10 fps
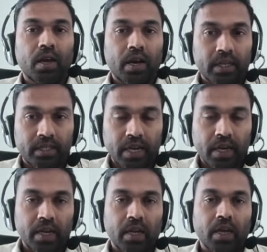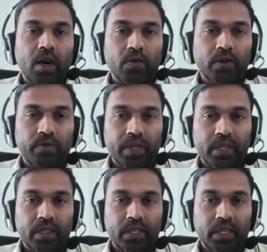understanding how the
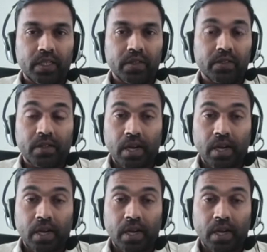weather changes,